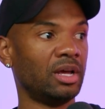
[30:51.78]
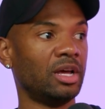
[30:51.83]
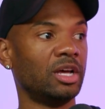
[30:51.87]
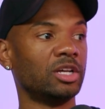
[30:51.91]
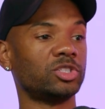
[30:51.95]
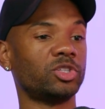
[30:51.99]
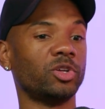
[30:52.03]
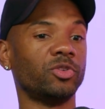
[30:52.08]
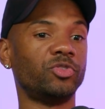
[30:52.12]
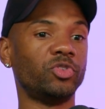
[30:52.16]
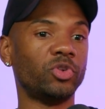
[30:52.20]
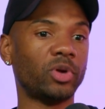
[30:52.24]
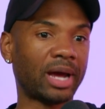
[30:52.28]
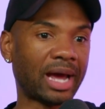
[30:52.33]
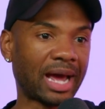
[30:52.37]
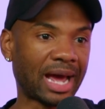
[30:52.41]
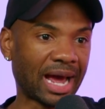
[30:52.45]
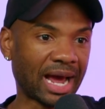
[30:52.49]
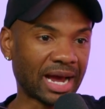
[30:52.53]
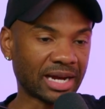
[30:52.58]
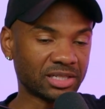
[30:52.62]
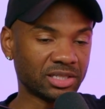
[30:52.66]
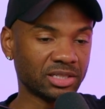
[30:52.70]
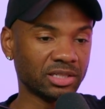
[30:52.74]
So if you
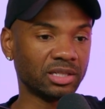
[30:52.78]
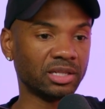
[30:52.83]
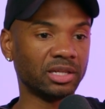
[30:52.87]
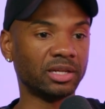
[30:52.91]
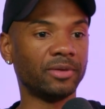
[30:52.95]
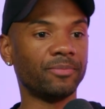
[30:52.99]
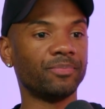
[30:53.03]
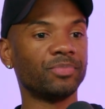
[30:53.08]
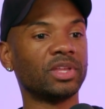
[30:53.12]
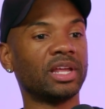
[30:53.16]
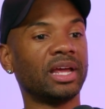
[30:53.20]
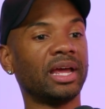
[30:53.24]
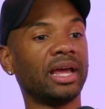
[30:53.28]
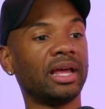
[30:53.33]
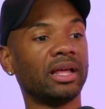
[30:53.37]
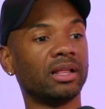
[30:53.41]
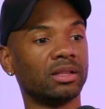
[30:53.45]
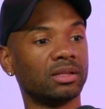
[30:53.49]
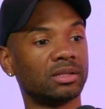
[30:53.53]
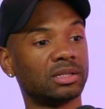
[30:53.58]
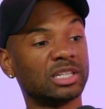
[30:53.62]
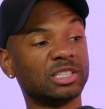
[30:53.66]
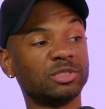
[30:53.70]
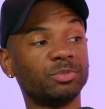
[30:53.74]
actually, hey,
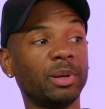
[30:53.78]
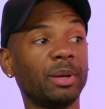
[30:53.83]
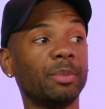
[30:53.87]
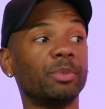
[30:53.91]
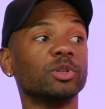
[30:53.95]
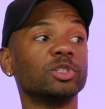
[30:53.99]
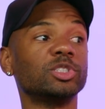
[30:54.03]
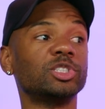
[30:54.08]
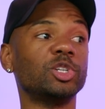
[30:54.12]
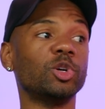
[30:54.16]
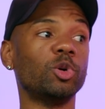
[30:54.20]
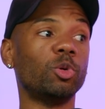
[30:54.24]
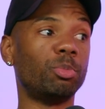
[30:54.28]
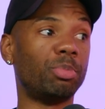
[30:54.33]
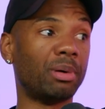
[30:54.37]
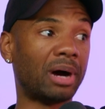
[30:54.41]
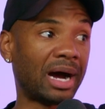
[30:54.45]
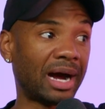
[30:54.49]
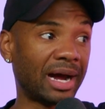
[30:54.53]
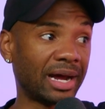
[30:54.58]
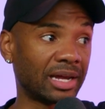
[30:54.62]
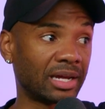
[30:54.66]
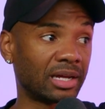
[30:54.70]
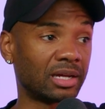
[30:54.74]
there's people still
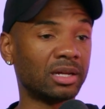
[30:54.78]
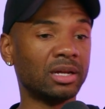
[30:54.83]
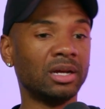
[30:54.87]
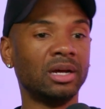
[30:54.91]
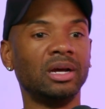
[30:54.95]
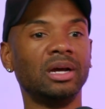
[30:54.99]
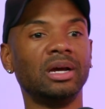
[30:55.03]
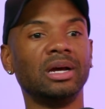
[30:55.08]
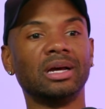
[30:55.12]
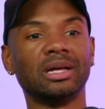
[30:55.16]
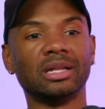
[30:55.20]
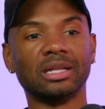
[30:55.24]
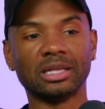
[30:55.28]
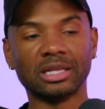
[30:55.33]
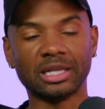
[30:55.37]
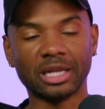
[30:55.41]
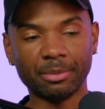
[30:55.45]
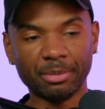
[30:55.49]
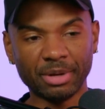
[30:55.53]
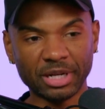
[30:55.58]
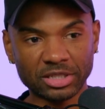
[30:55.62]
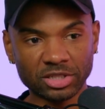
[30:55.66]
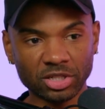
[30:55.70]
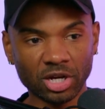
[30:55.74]
buying, let
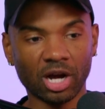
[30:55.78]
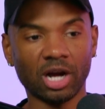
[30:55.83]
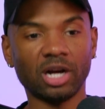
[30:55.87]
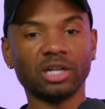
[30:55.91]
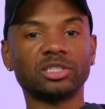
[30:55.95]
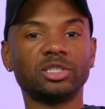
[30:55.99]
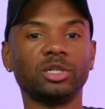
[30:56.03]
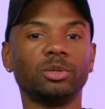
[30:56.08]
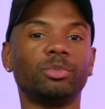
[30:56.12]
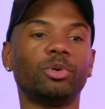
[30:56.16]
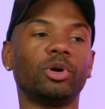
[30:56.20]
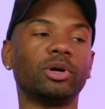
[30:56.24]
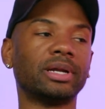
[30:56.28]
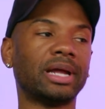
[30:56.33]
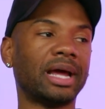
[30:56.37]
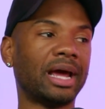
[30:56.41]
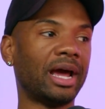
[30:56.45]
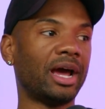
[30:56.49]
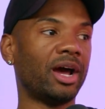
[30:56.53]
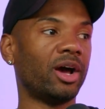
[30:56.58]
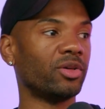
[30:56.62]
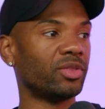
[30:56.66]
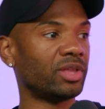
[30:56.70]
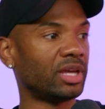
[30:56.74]
me talk to them on
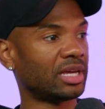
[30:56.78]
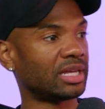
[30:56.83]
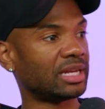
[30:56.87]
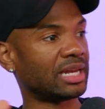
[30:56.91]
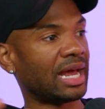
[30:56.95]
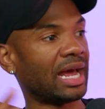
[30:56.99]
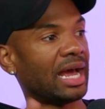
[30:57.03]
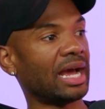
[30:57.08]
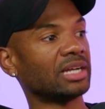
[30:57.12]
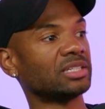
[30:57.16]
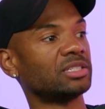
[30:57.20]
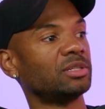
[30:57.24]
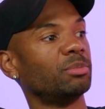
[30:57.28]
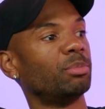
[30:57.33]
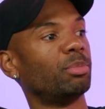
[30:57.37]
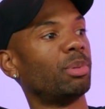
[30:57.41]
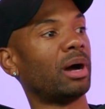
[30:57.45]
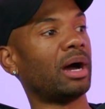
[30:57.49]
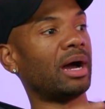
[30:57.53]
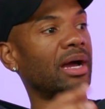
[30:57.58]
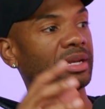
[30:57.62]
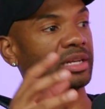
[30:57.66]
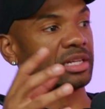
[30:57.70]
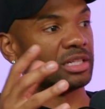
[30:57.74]
how they can actually
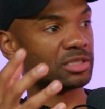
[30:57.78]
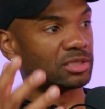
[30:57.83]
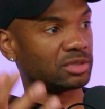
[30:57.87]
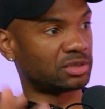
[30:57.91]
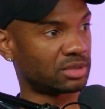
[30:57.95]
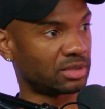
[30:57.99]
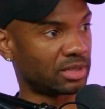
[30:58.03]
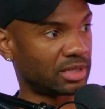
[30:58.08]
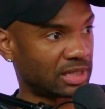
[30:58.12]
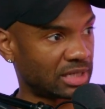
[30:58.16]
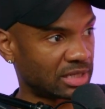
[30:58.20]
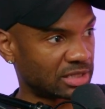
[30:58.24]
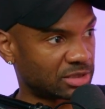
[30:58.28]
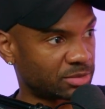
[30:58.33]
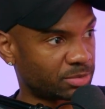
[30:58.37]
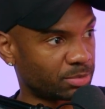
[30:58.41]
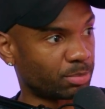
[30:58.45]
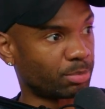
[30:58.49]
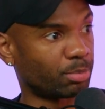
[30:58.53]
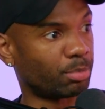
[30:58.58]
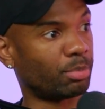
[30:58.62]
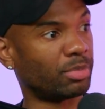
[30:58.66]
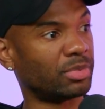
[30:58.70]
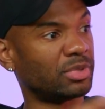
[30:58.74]
buy in this
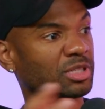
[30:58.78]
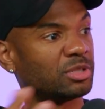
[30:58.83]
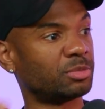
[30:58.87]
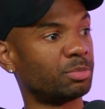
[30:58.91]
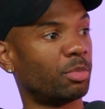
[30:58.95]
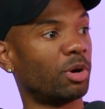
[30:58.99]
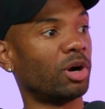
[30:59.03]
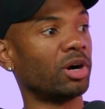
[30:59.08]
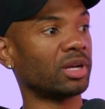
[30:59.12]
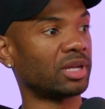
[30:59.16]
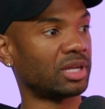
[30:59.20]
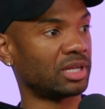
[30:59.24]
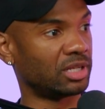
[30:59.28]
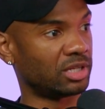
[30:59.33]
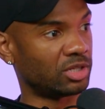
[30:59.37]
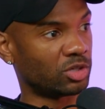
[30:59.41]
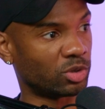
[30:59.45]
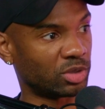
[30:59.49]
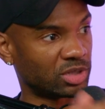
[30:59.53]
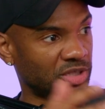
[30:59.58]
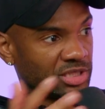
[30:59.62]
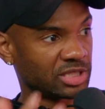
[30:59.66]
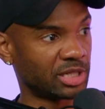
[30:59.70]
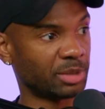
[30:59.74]
market during
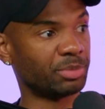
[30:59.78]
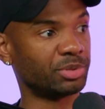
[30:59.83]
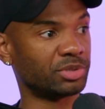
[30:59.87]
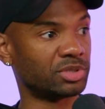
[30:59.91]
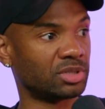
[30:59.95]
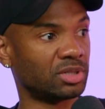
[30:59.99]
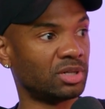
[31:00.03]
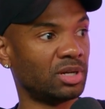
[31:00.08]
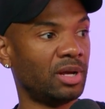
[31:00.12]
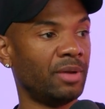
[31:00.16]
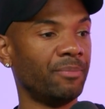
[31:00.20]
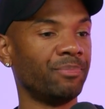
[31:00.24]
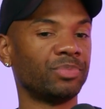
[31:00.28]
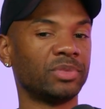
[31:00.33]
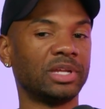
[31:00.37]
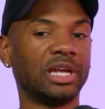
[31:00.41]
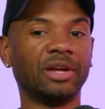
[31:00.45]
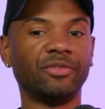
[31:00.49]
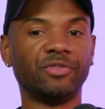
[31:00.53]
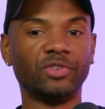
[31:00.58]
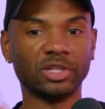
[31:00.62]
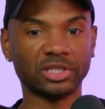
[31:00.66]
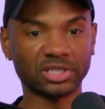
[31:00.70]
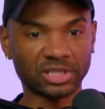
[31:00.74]
this temperature.
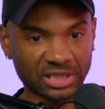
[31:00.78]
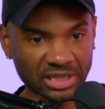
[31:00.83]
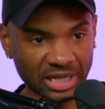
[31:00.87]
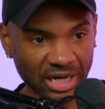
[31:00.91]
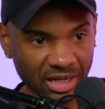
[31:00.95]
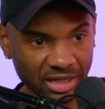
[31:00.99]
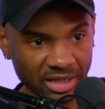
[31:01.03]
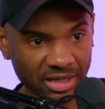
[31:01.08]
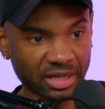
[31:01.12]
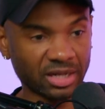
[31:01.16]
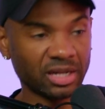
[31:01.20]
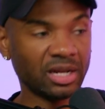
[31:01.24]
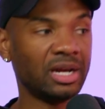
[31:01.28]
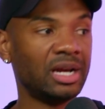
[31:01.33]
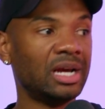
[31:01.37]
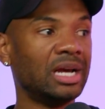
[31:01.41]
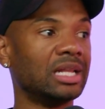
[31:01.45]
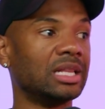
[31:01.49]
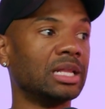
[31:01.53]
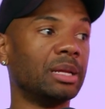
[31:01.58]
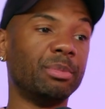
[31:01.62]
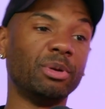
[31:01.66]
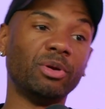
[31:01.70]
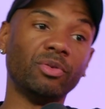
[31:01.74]
If you're selling,
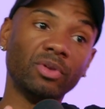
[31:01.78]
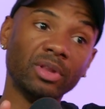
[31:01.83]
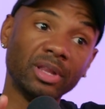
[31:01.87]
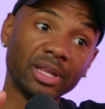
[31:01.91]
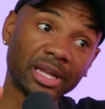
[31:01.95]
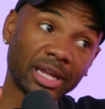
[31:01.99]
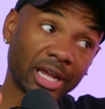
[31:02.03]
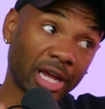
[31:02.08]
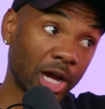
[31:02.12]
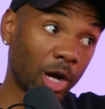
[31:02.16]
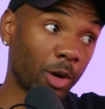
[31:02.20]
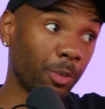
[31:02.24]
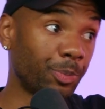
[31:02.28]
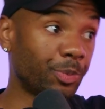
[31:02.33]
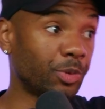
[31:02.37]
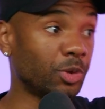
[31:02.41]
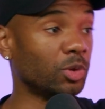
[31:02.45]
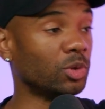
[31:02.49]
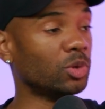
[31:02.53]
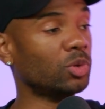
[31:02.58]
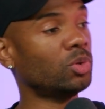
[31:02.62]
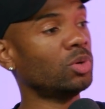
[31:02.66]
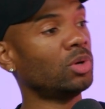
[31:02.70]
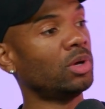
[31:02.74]
let me really help
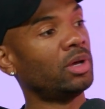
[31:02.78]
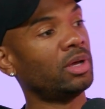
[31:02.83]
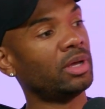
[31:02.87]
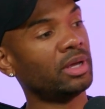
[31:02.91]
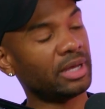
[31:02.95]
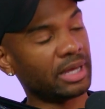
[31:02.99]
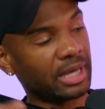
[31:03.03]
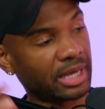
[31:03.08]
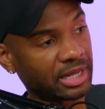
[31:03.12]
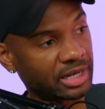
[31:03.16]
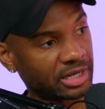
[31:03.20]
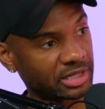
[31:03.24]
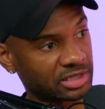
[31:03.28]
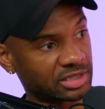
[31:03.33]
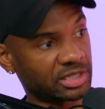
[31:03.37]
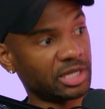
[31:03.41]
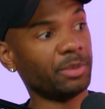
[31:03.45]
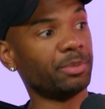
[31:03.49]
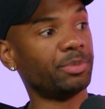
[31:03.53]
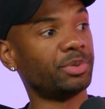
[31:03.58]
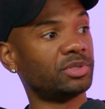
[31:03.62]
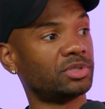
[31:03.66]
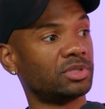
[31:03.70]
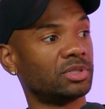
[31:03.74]
you in this
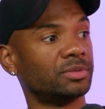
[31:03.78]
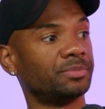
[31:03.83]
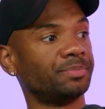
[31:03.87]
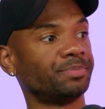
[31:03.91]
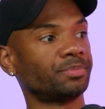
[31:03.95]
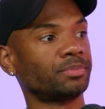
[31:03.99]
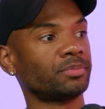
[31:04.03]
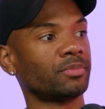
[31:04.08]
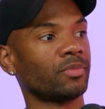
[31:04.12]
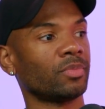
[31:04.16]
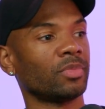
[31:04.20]
temperature. Yeah.